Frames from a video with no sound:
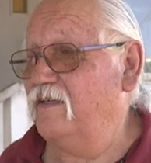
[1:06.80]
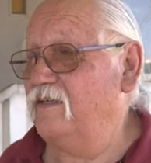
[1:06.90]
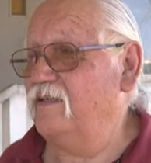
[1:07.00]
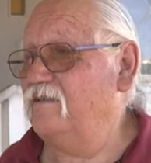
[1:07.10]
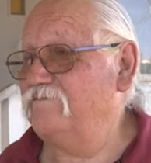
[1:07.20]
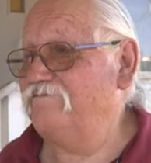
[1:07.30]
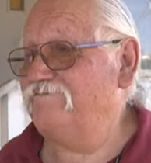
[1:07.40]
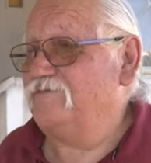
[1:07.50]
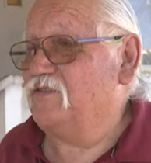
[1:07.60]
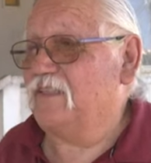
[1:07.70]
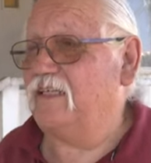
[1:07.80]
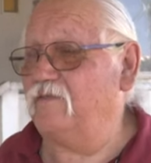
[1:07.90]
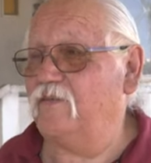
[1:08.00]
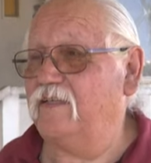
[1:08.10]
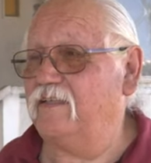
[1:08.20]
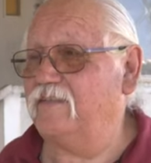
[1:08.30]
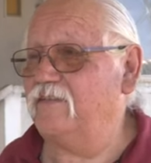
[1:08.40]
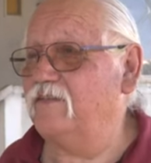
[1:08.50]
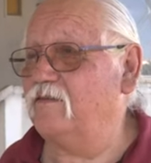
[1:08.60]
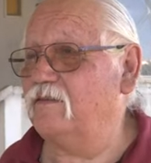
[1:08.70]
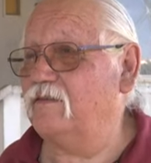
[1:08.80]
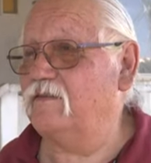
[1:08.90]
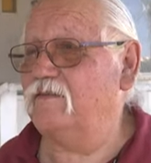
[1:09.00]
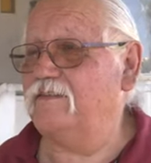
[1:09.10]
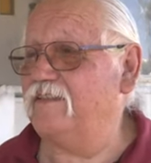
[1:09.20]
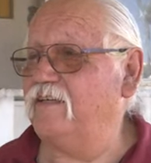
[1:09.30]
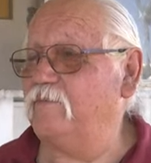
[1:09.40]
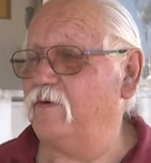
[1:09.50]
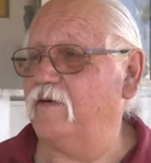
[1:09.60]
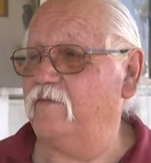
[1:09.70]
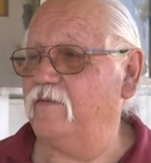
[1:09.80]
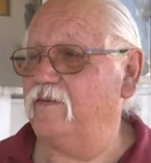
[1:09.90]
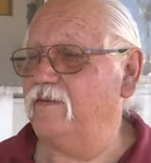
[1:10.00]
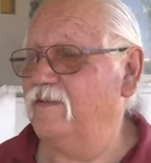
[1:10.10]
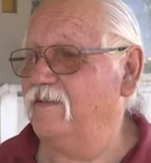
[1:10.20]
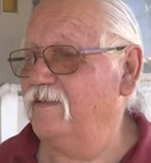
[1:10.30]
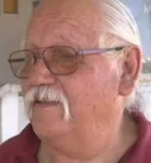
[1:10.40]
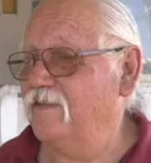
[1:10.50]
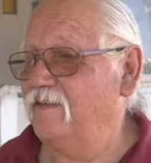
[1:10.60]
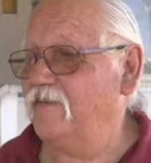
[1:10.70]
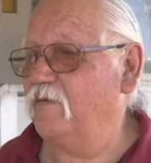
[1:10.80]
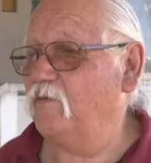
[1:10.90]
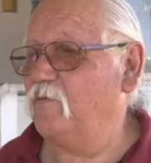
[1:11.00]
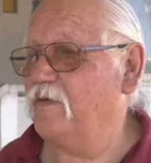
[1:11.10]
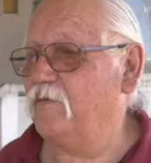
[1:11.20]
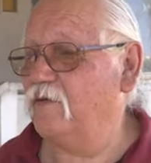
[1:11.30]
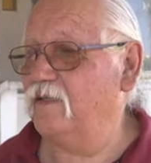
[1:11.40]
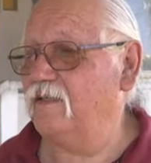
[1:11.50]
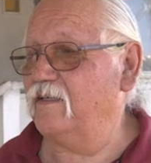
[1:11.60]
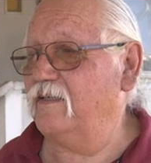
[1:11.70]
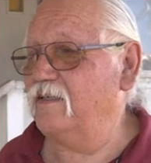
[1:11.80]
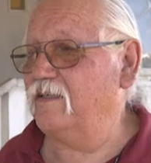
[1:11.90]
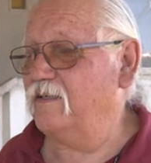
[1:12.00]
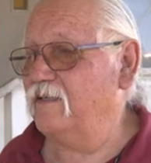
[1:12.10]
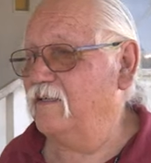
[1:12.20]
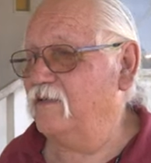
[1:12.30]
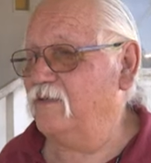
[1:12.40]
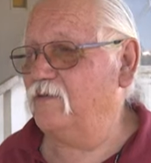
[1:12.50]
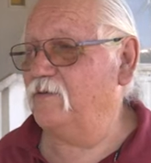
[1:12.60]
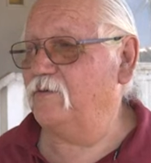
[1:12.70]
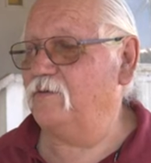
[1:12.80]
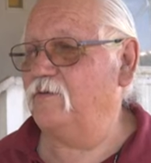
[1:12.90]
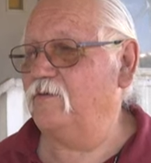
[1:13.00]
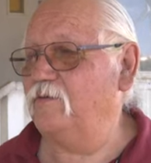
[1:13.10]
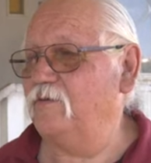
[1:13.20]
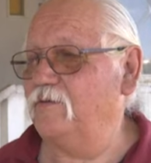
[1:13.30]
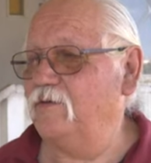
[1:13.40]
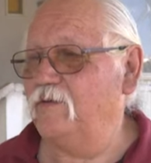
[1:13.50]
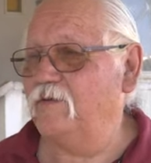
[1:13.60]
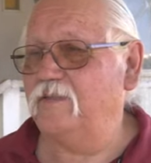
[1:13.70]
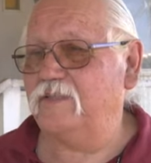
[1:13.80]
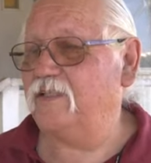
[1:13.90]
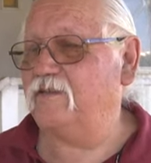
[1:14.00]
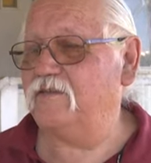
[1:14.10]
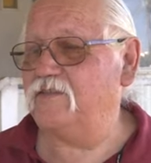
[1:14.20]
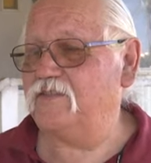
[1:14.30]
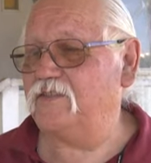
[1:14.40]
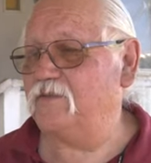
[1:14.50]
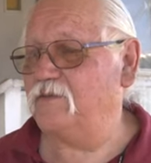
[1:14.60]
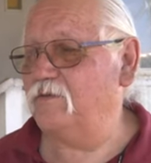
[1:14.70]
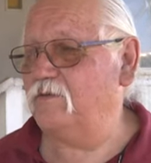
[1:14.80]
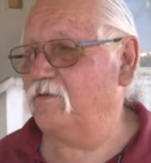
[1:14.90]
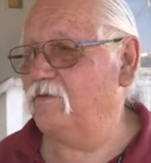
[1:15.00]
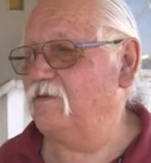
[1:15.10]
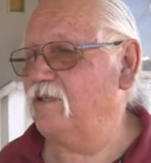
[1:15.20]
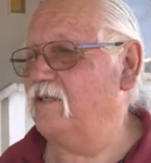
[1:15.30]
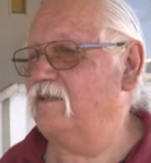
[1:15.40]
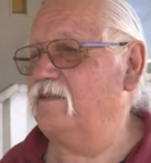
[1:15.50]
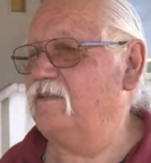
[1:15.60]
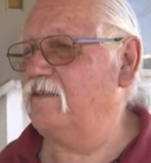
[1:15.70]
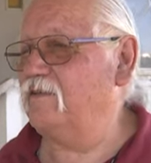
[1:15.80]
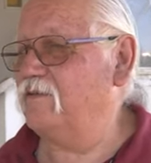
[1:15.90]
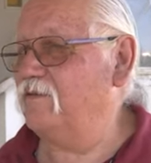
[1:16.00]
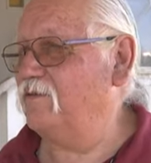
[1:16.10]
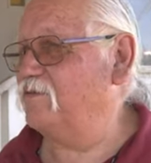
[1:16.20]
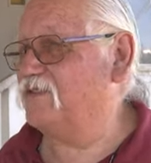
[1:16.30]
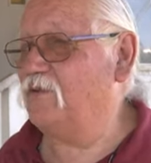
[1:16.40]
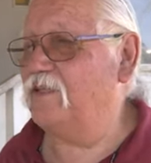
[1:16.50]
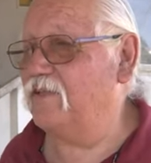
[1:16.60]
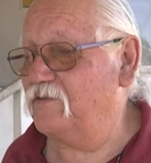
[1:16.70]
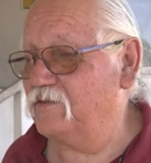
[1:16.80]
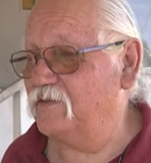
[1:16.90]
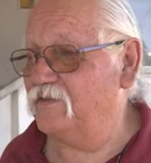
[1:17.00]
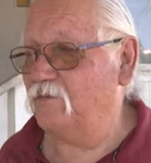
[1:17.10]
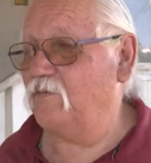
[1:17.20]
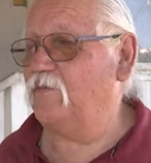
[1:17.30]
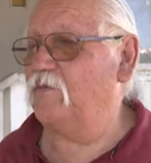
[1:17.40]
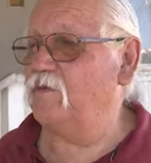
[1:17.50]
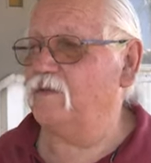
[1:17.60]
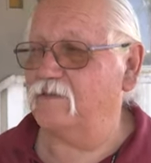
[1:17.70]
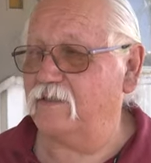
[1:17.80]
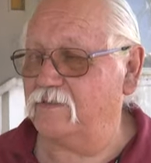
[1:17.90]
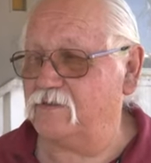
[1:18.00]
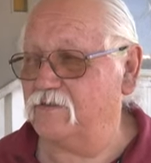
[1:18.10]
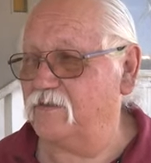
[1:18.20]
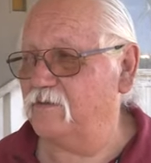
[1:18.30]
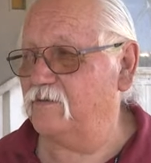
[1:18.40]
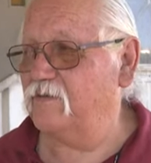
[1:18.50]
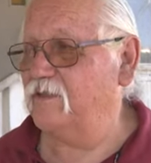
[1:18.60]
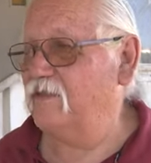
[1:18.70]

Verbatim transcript: uh, you cannot find a single nonprofit that will be willing to take on GCU or uh, or zoning attorneys that would be willing to take GCU